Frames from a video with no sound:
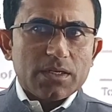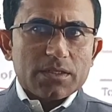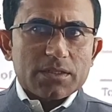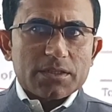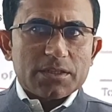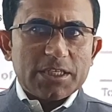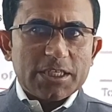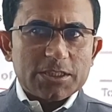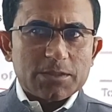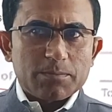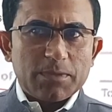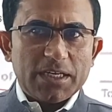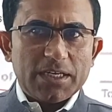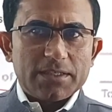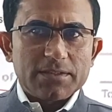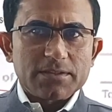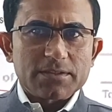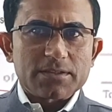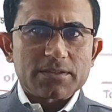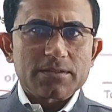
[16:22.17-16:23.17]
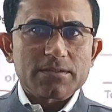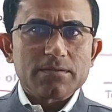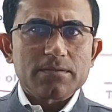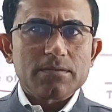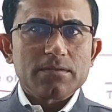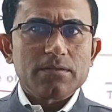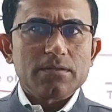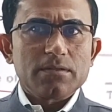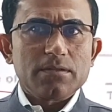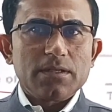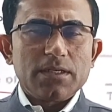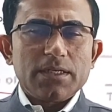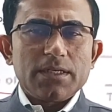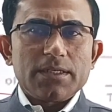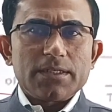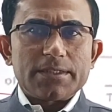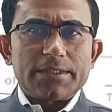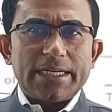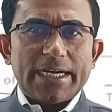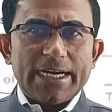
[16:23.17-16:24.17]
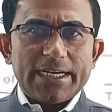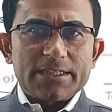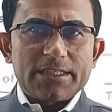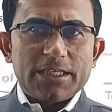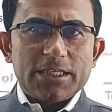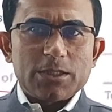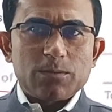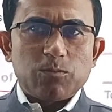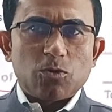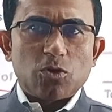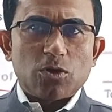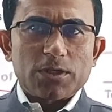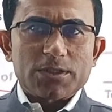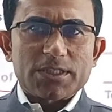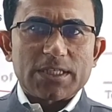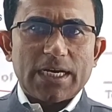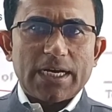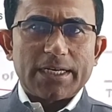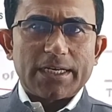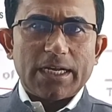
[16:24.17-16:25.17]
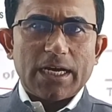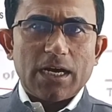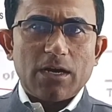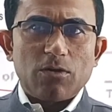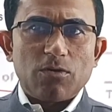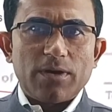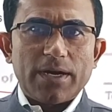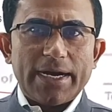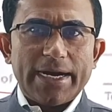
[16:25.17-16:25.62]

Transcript: This means that these votes are now